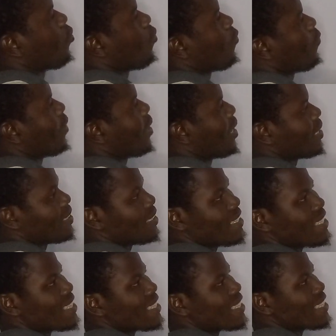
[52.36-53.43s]
over this
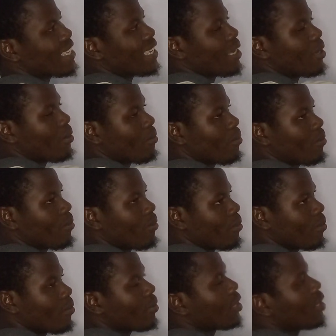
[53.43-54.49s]

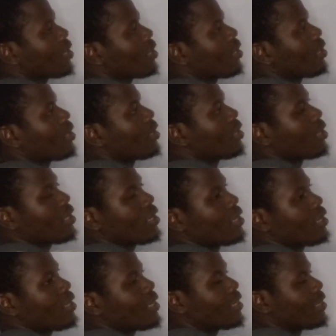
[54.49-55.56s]
same
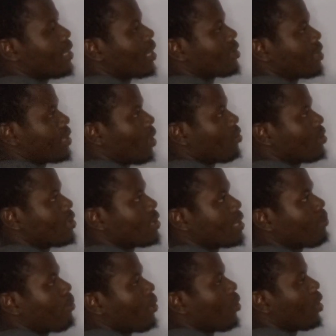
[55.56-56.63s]
index now. This
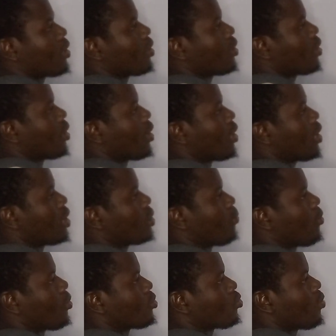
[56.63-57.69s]
same power n
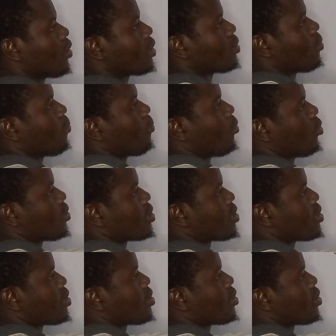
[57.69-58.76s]
plus 1 plus
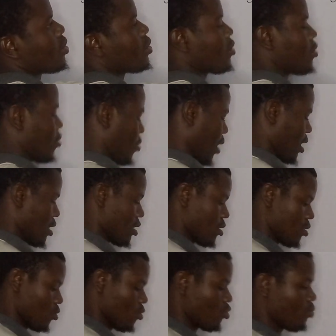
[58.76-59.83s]
c.
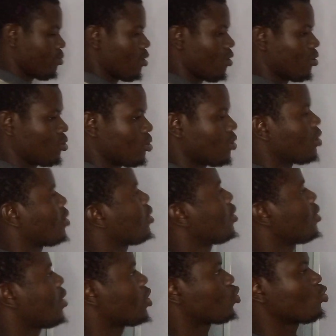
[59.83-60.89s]
That's going to
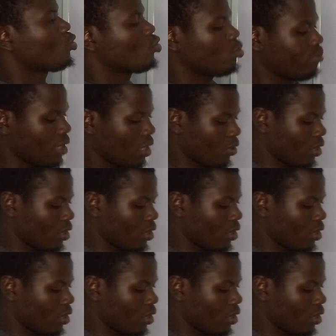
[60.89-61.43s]
be